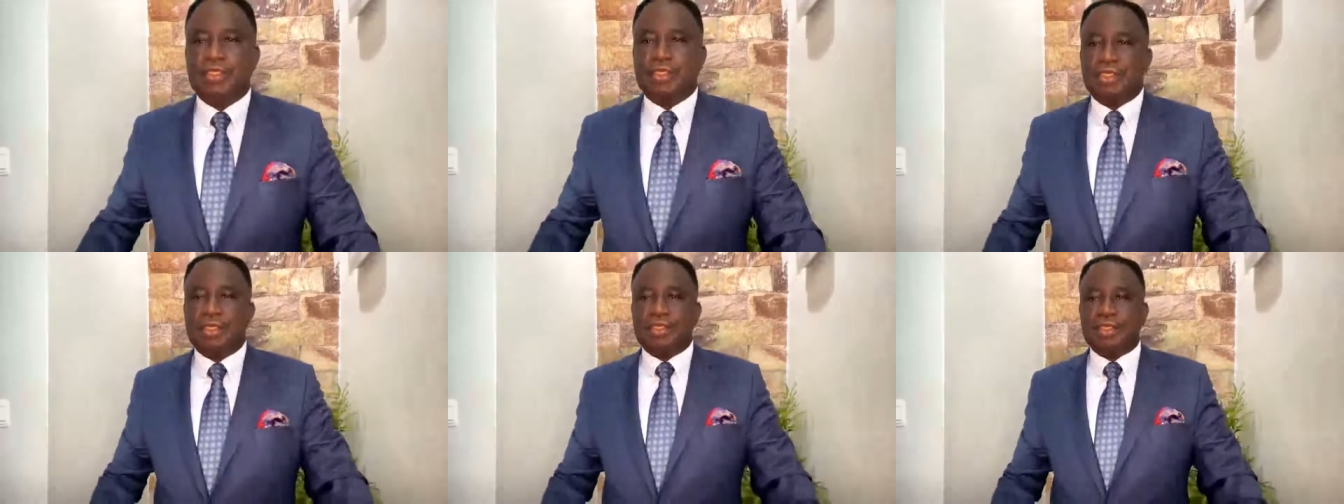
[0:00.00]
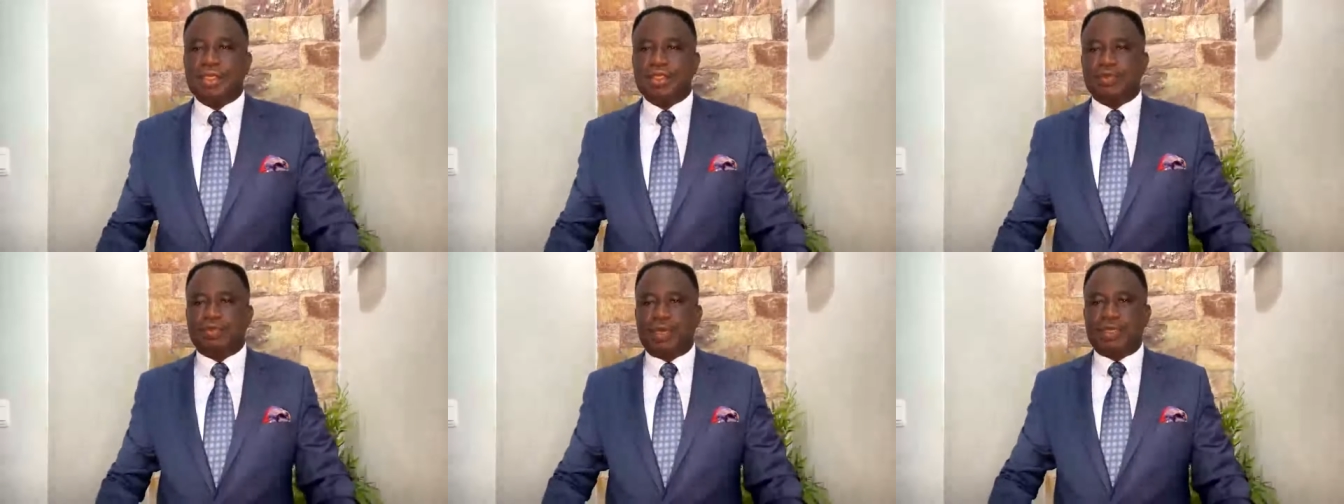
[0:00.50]

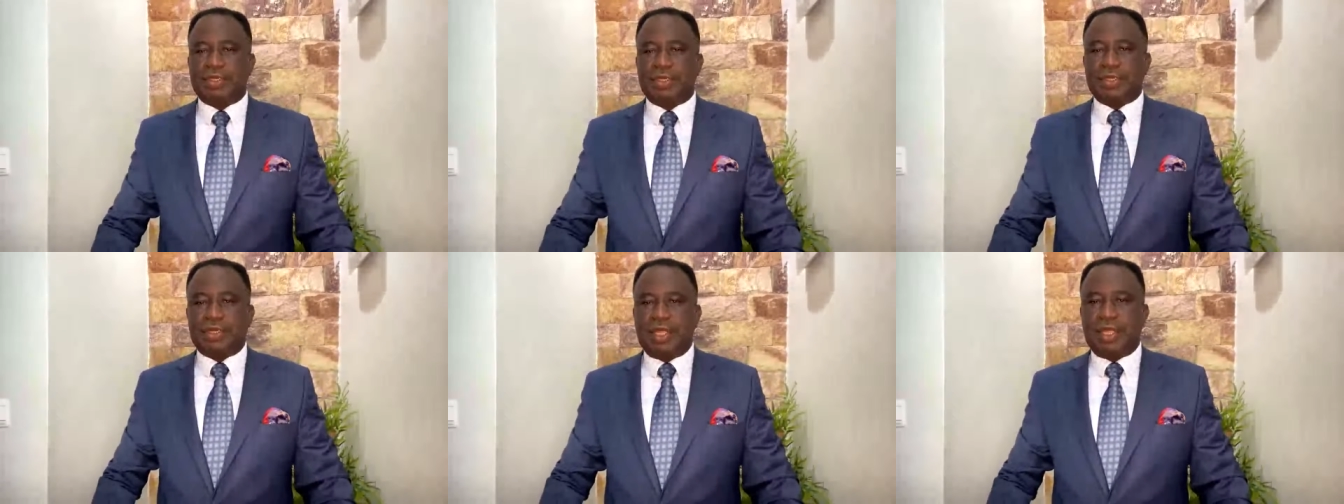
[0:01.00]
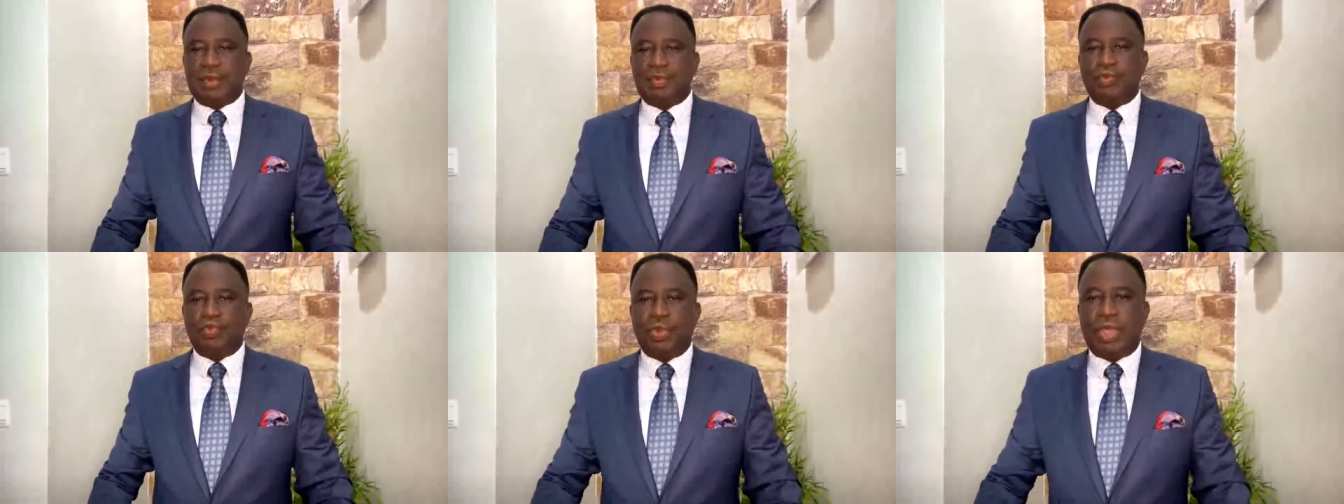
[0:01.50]
Jesus' precious name,
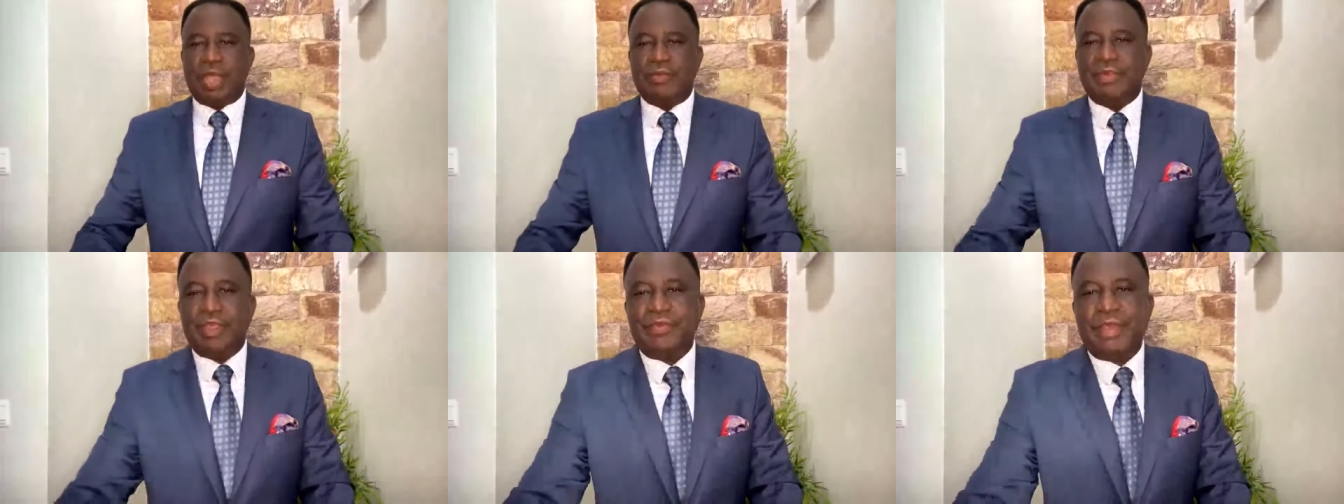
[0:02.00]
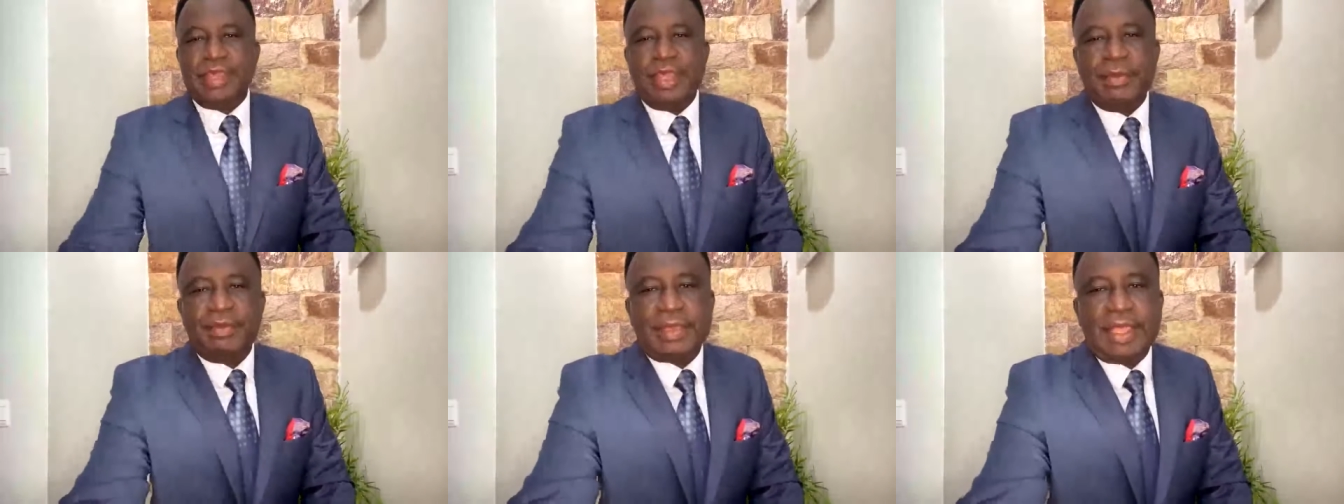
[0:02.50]
we have given
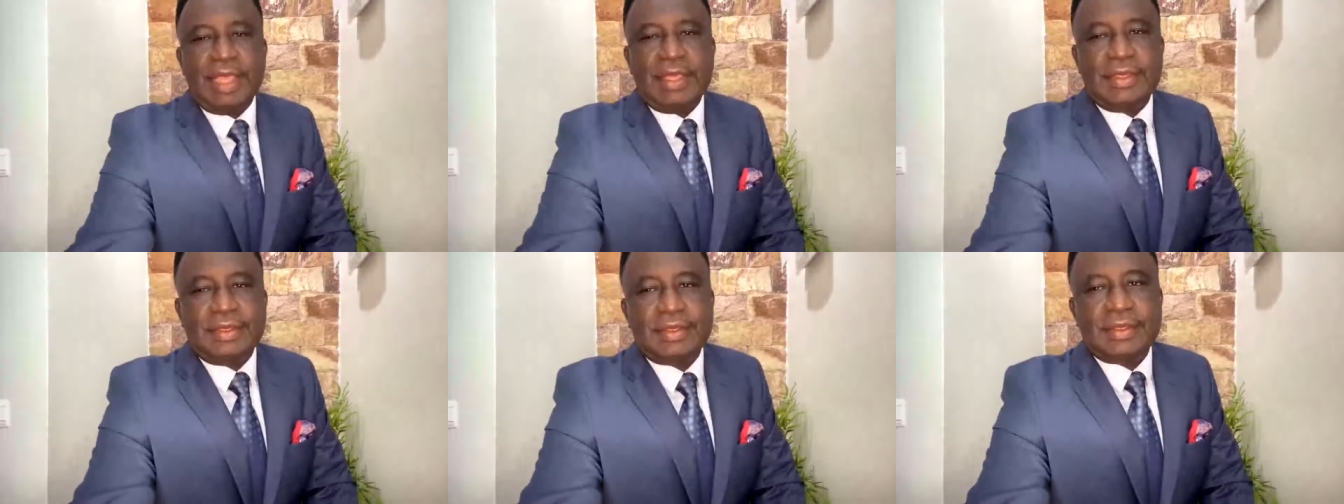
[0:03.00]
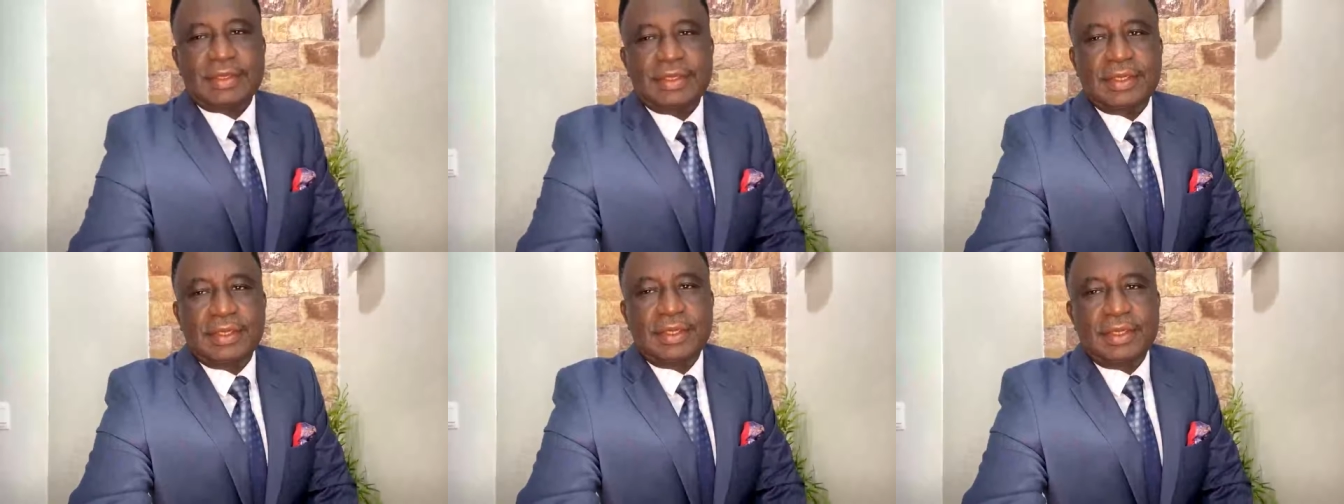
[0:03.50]
him thanks.
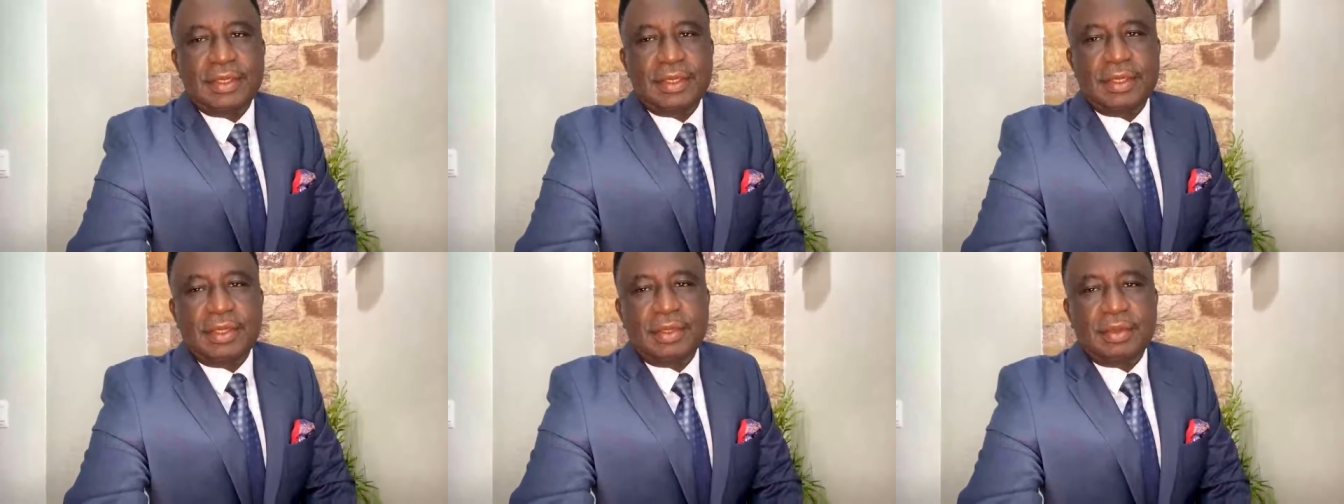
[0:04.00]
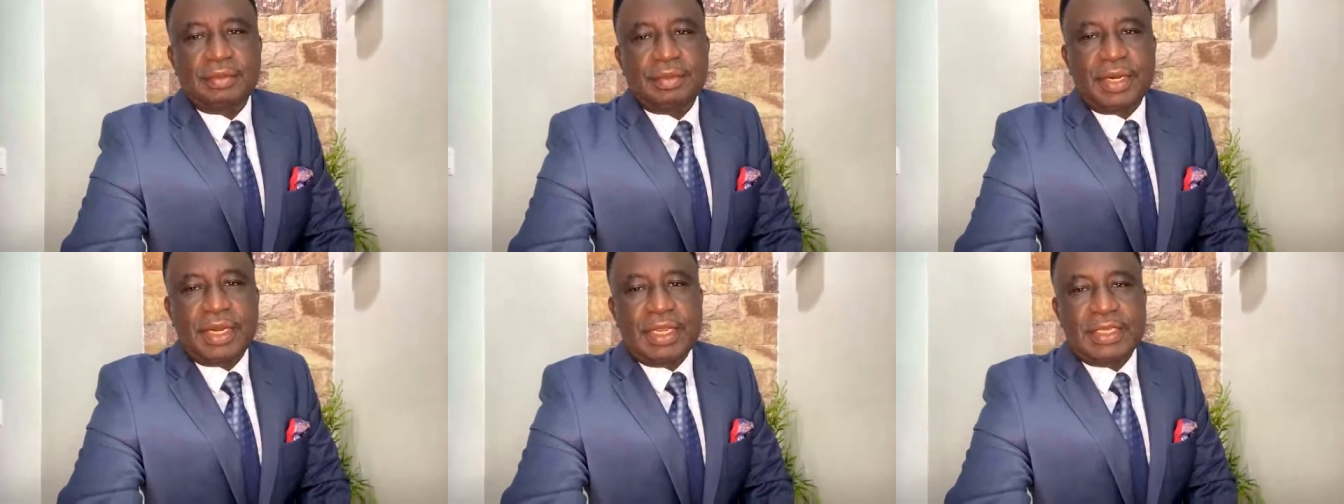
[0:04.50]
Amen.
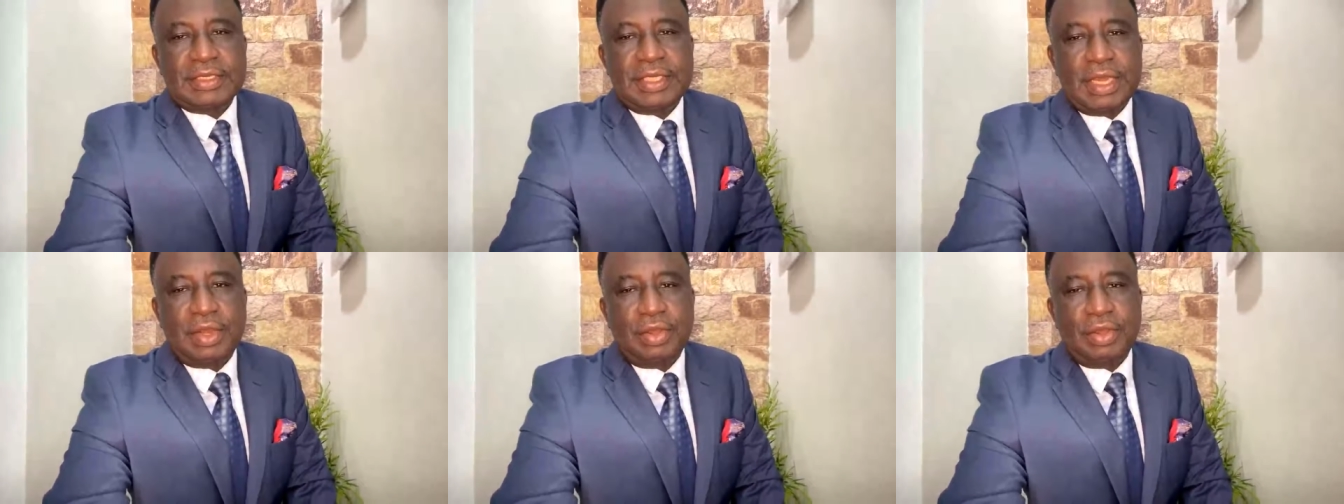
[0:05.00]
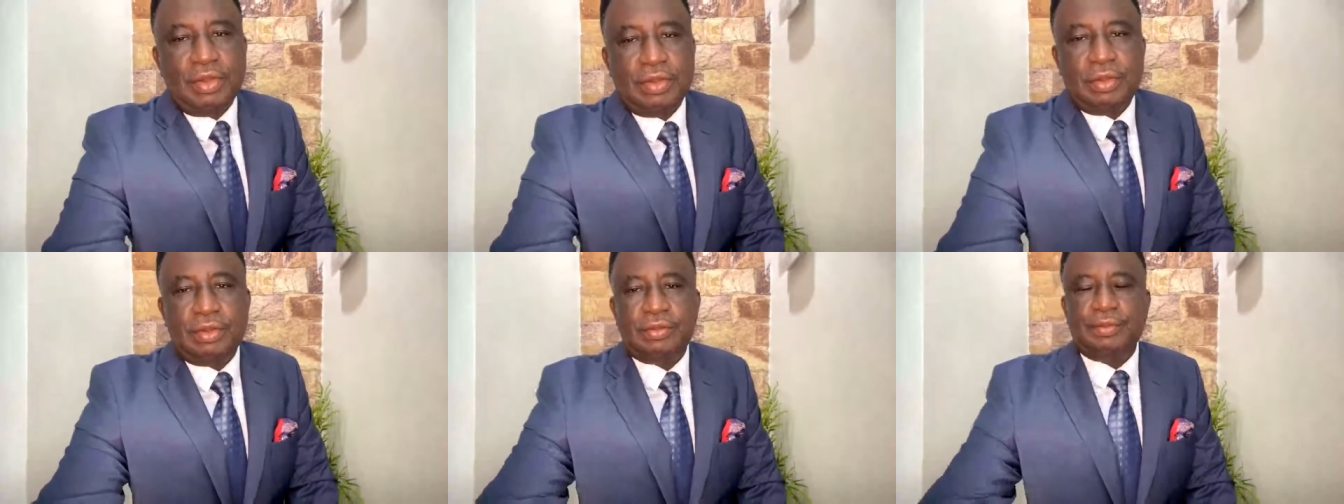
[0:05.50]
Praise the Lord.